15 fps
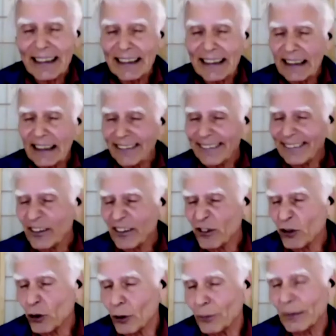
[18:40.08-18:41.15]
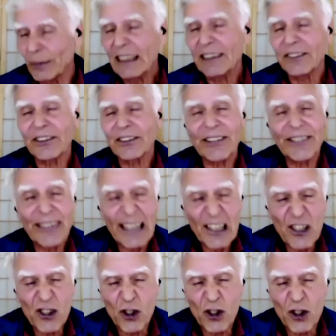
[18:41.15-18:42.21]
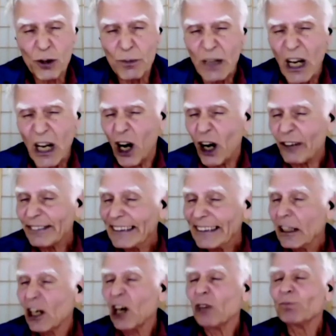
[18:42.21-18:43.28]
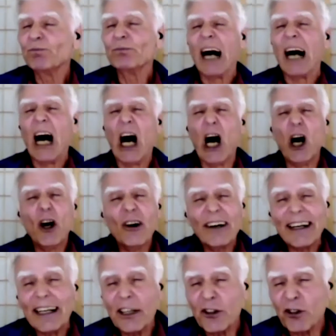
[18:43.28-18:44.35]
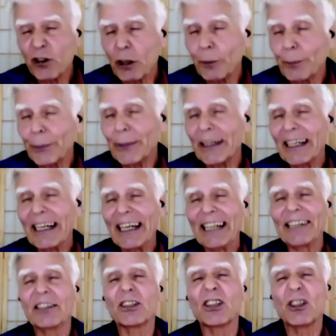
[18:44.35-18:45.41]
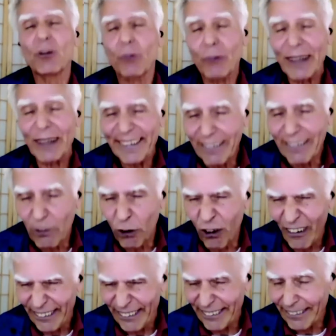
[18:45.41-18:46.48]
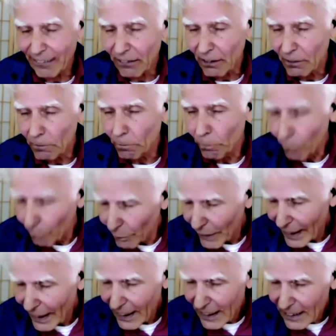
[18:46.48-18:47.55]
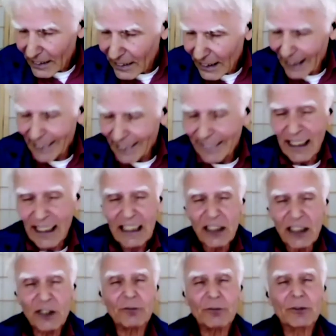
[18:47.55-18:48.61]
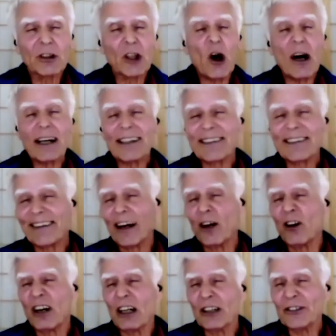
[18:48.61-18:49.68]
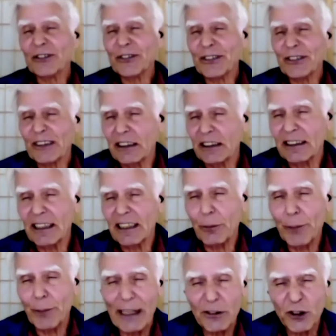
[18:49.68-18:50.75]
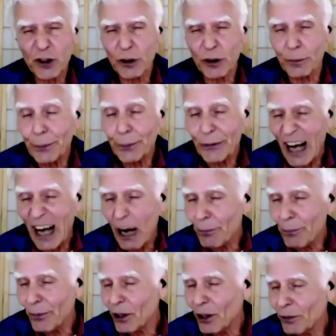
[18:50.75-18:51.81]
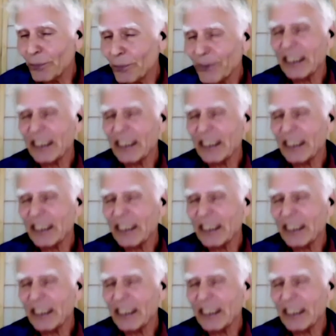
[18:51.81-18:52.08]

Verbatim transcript: system, the system of ownership and resource. And I have talked so often about the problems